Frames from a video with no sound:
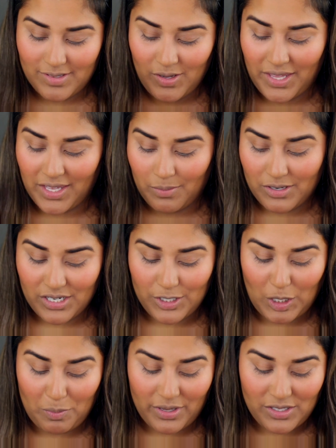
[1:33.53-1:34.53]
So I think I'm just gonna
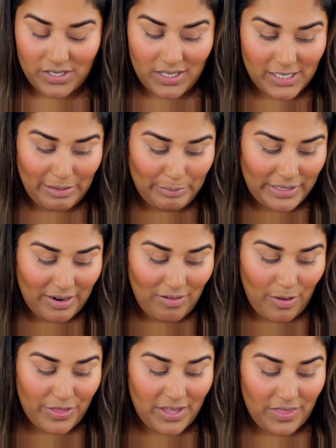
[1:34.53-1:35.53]
jump into this and play
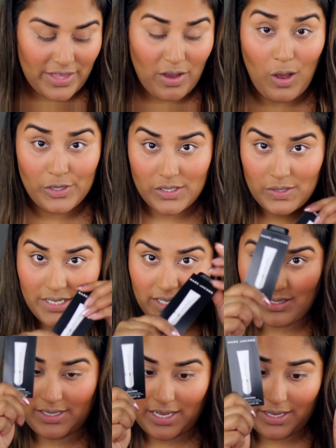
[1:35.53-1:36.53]
around with it. They also
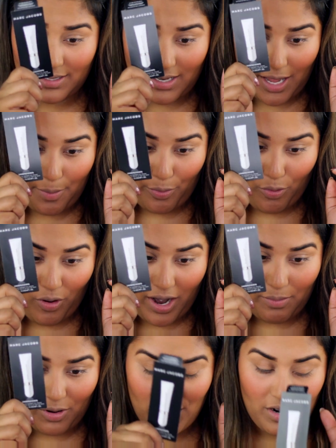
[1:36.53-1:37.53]
did send a
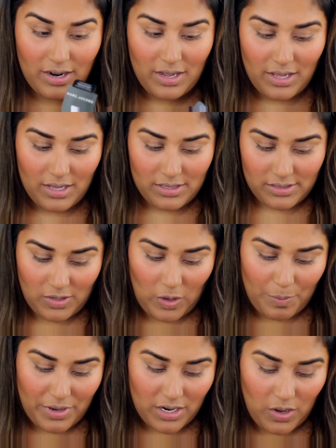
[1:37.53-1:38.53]
primer, so
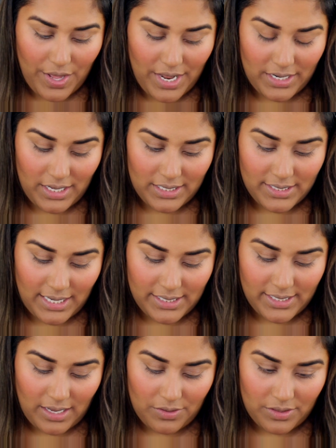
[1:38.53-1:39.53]
I'm gonna go ahead and
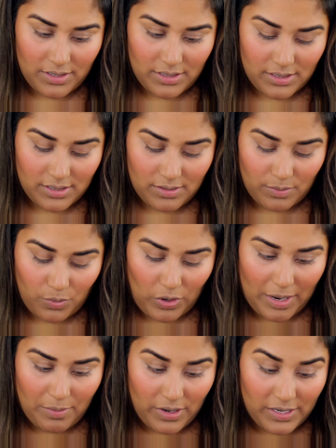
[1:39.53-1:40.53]
test out this
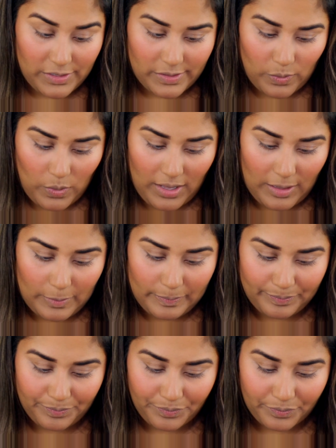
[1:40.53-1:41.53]
primer as well.
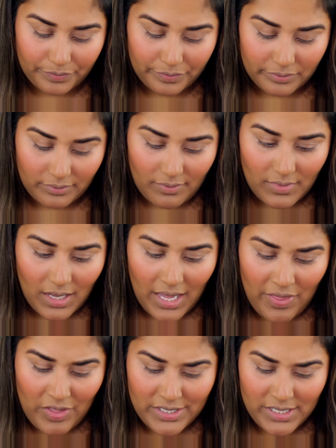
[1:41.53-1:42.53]

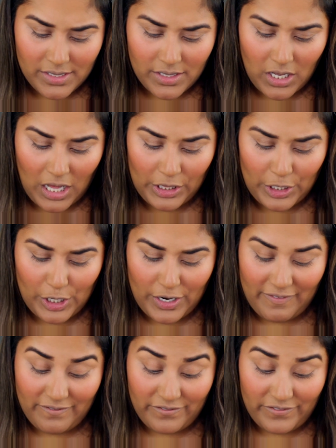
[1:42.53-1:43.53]
And this is the color
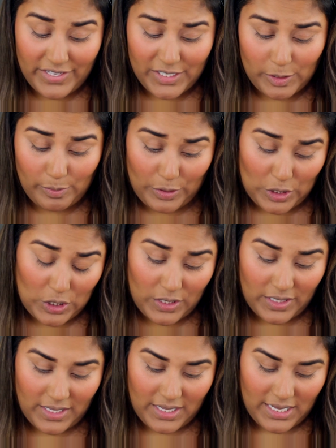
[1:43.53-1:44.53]
Invisible
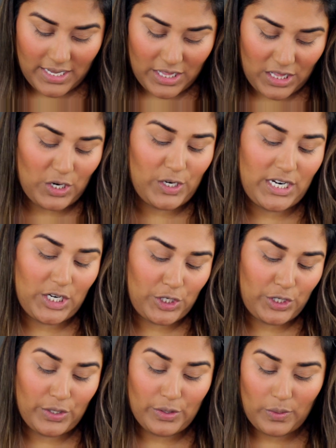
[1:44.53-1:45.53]

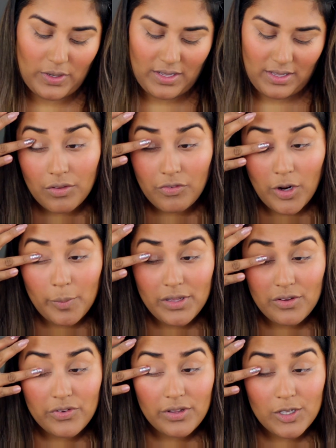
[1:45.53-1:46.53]
32. The
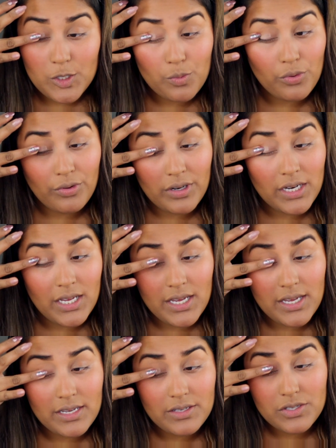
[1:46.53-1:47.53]
formula feels
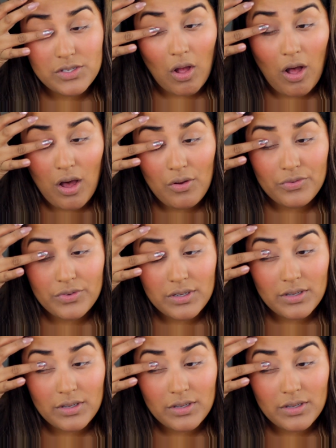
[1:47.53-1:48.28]
pretty soft.